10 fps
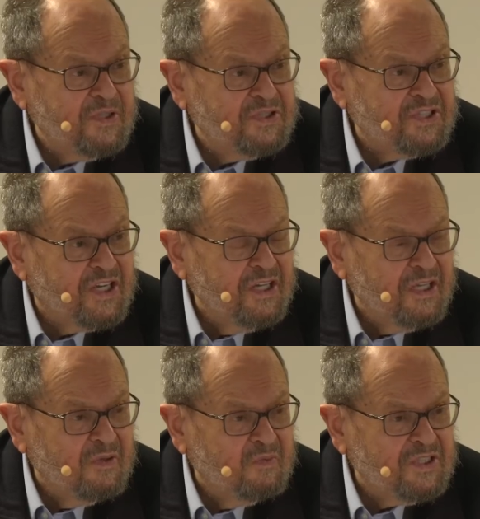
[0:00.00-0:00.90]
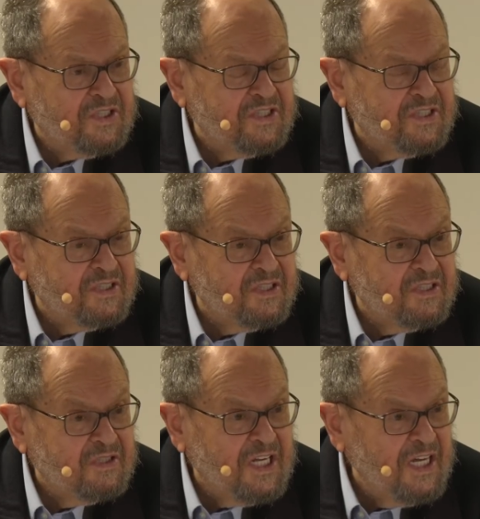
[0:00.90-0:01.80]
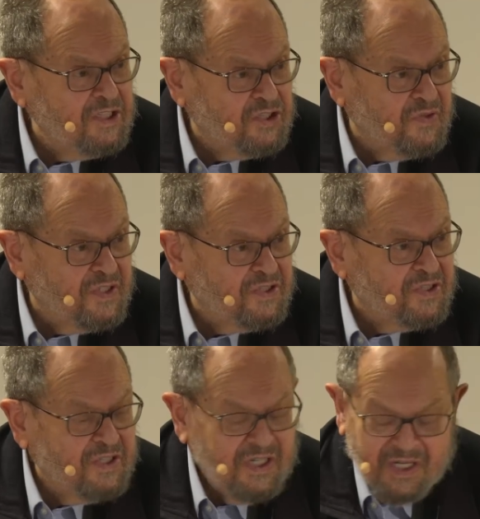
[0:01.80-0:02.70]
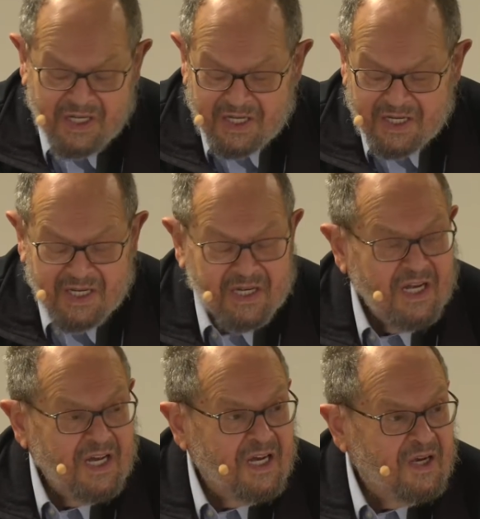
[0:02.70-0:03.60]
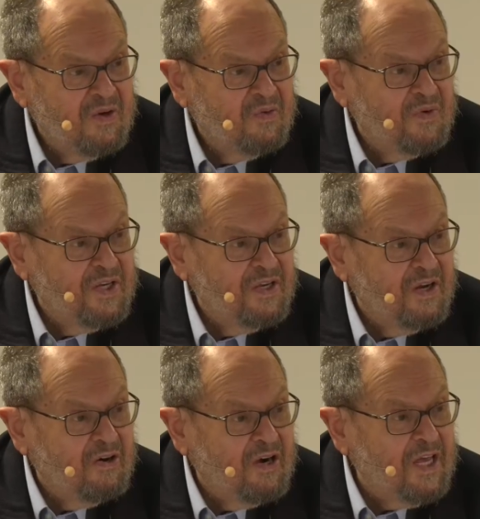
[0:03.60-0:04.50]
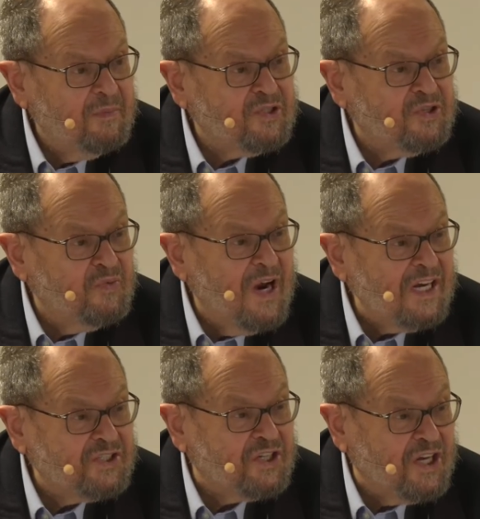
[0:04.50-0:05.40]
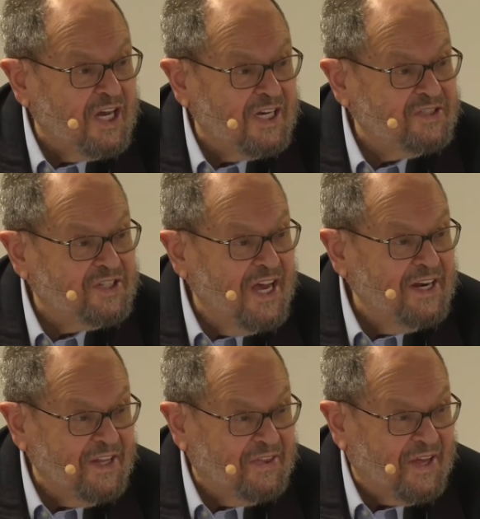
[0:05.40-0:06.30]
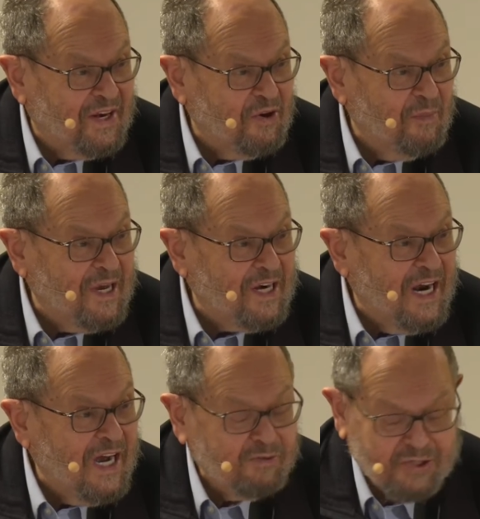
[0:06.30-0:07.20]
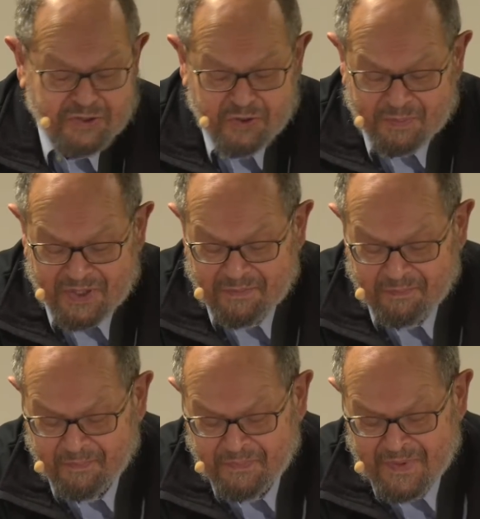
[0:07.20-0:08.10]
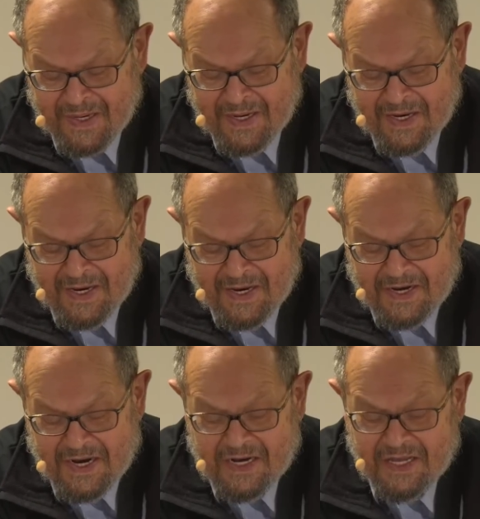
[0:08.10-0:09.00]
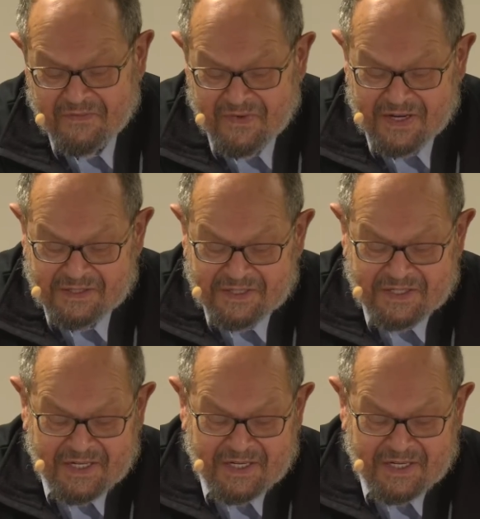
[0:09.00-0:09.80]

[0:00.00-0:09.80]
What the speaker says: a skill which is dangerous. We are able to rationalize anything, no matter how stupid. In any event,